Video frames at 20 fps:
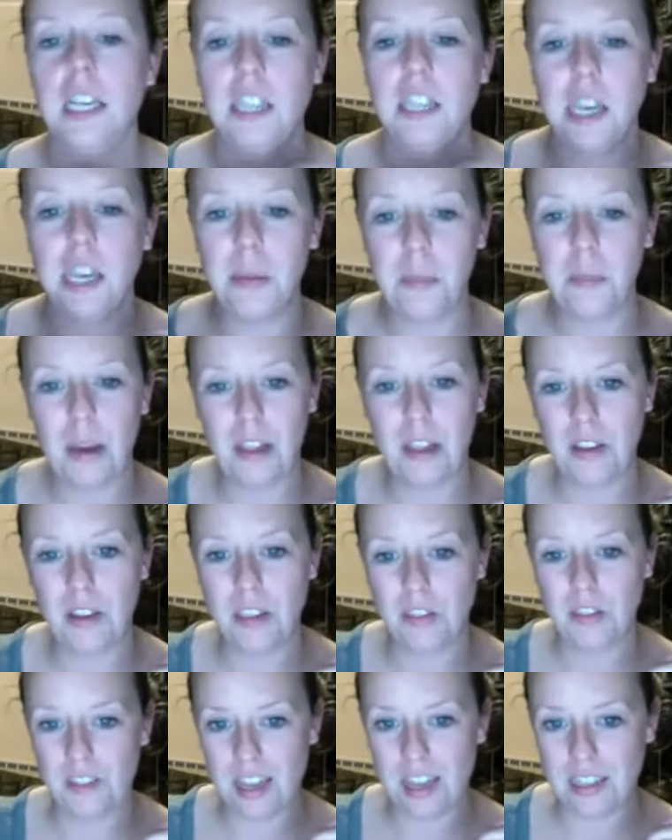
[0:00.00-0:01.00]
You can buy
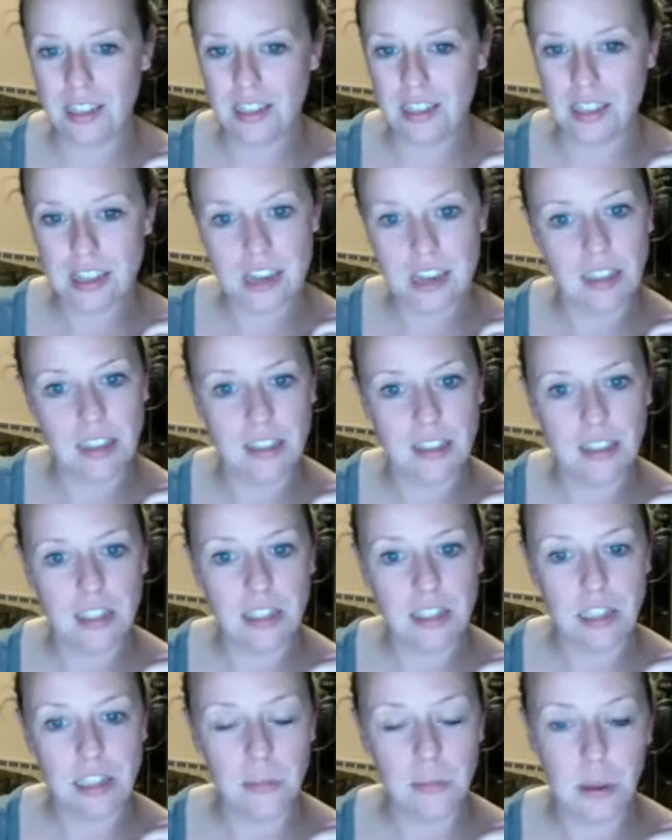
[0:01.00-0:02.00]
those fancy things that
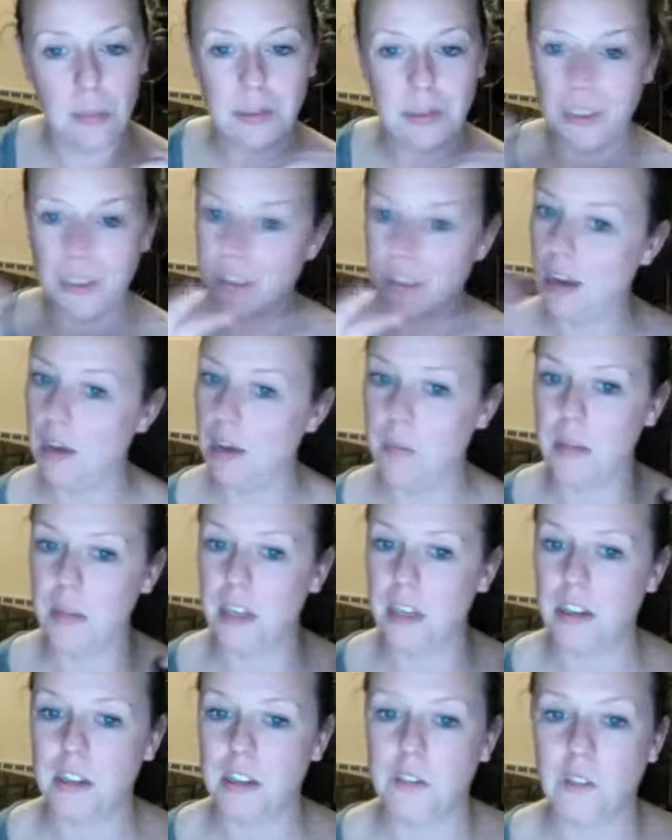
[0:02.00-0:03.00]
you tip up inside, but
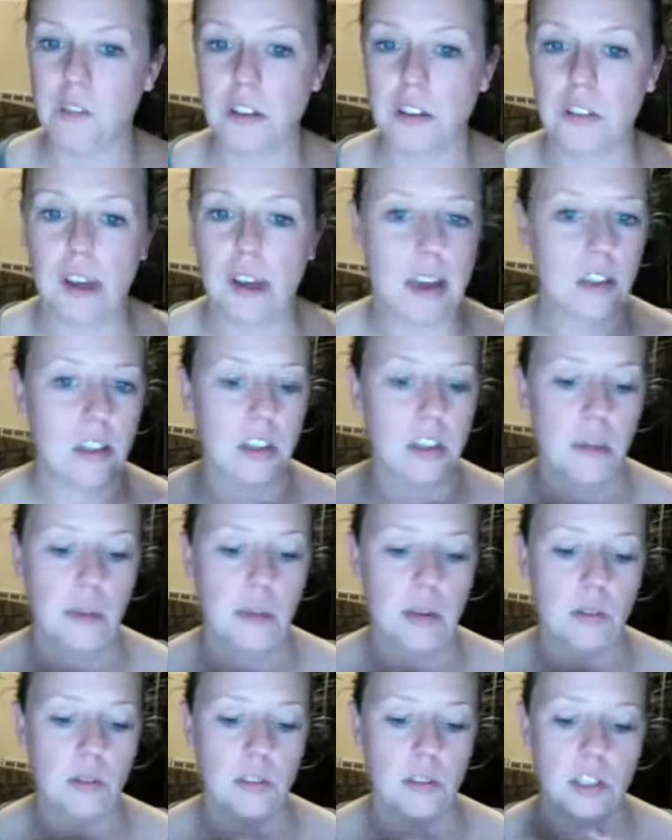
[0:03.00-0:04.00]
they're just full of harsh
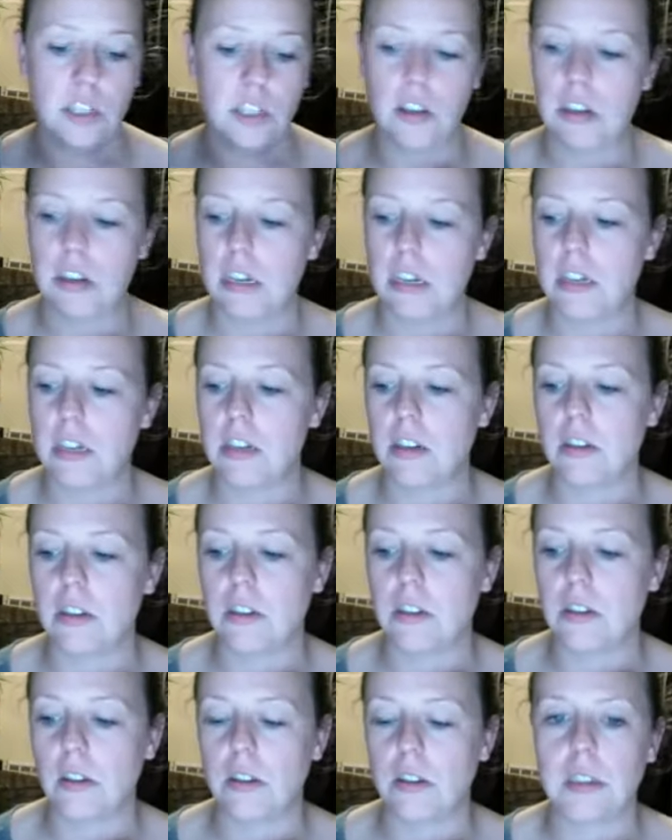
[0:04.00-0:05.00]
chemicals, so you don't need to
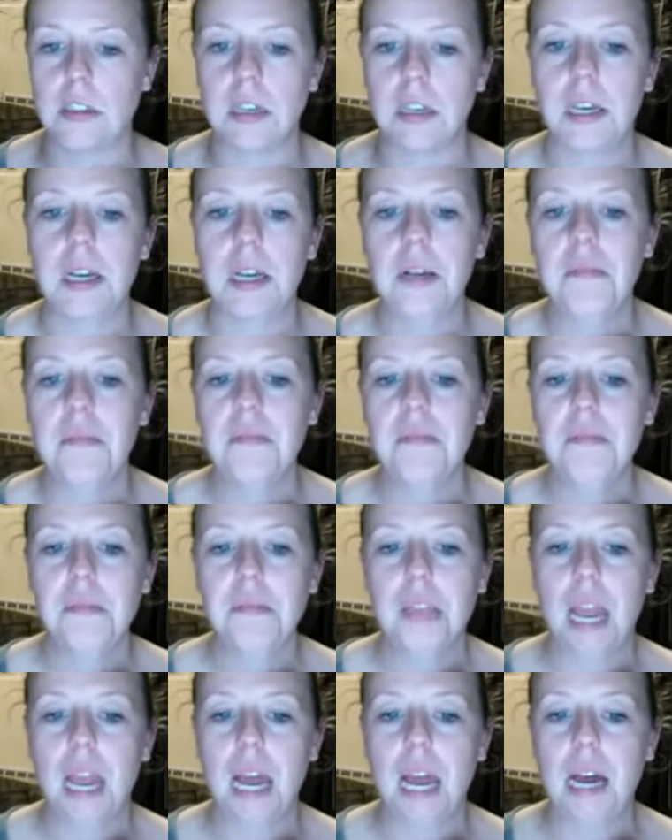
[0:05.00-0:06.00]
use those.
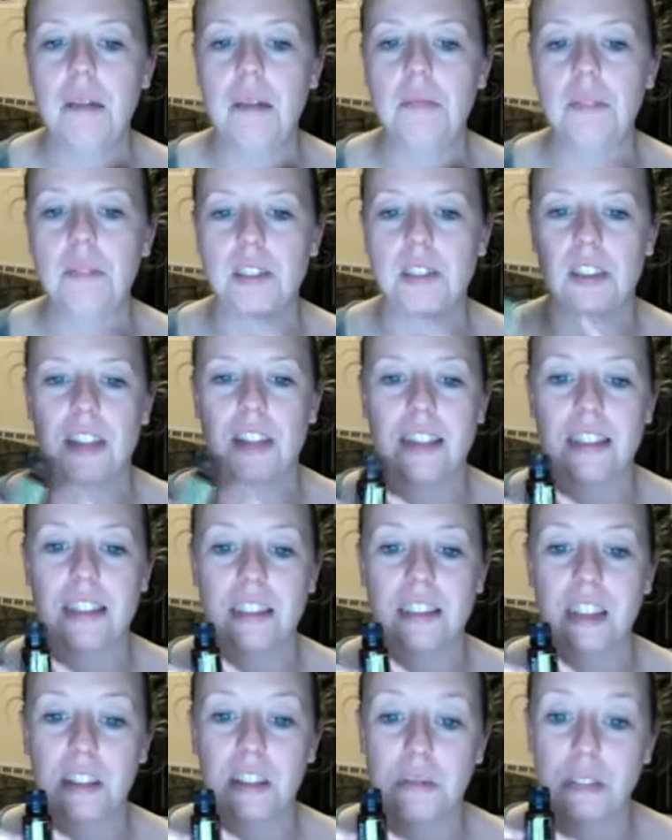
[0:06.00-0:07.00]
So that's
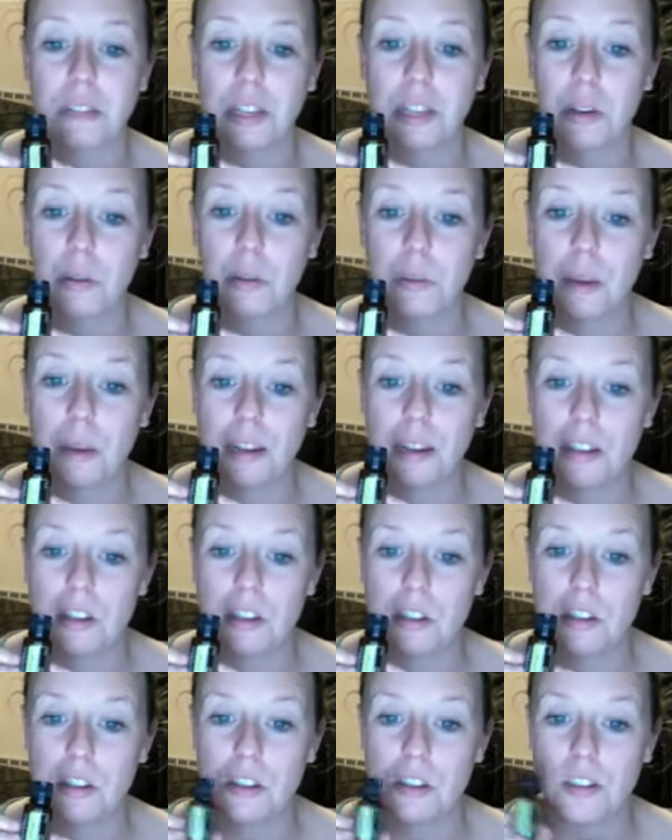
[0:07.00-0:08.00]
another really cool way to
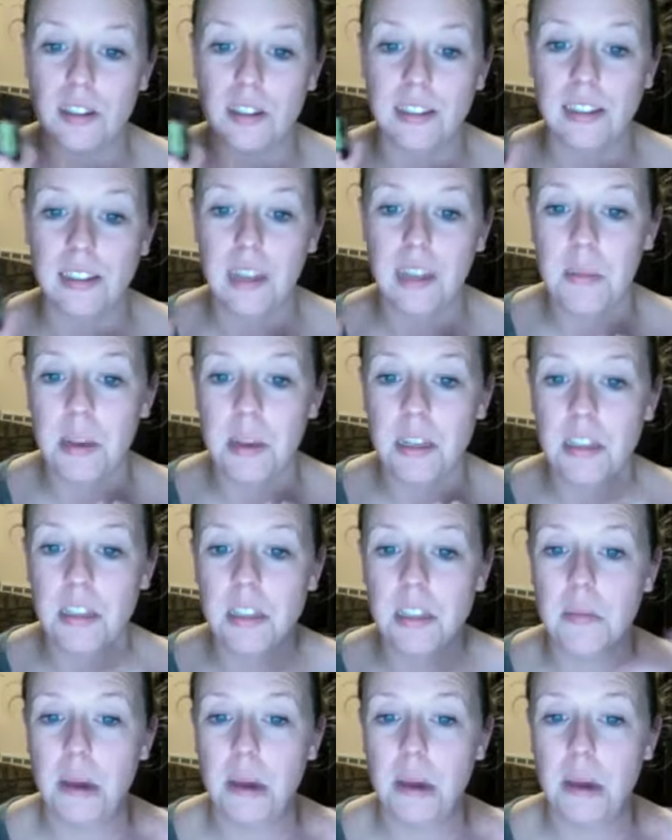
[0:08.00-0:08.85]
use lemons.